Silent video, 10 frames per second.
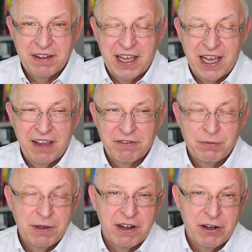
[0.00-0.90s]
have to
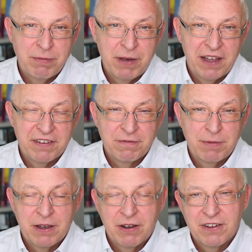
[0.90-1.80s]
be very passive
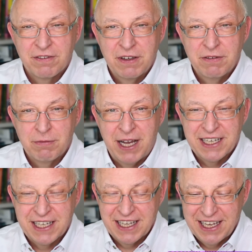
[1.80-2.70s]
because fever
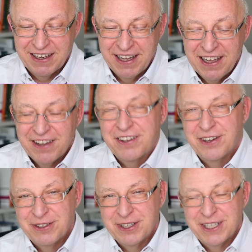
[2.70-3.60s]
might kick in.
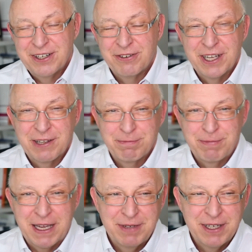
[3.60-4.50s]
So don't
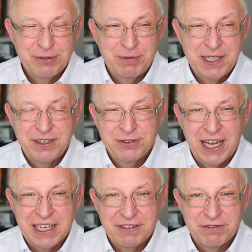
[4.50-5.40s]
expect me to be too
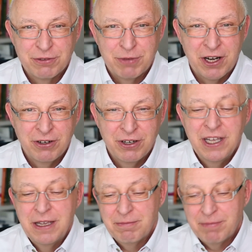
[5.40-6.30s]
active tomorrow.
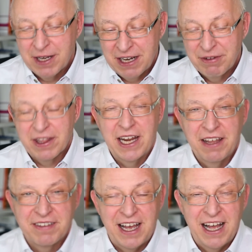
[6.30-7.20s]
But
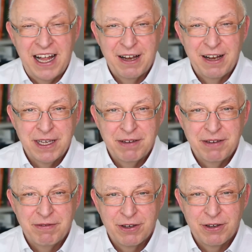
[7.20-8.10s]
nevertheless, I'll be
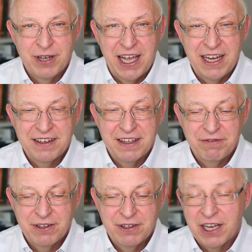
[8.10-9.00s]
with you. And if
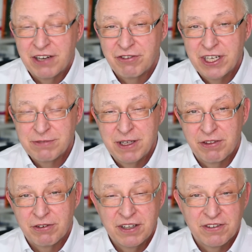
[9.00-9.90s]
you can reach me
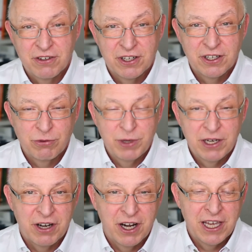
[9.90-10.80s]
through Discord or
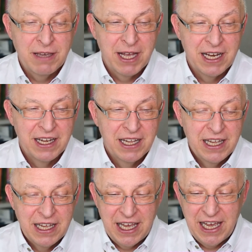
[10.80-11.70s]
Twitter or email,
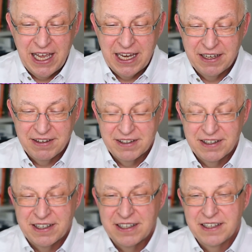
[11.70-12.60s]
and
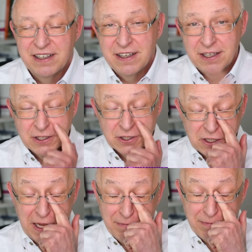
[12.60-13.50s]
you should
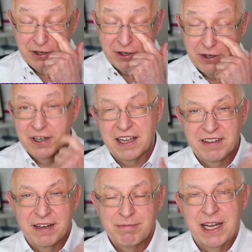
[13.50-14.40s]
get my contacts,
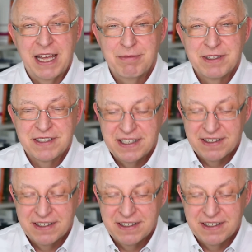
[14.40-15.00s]
and my name is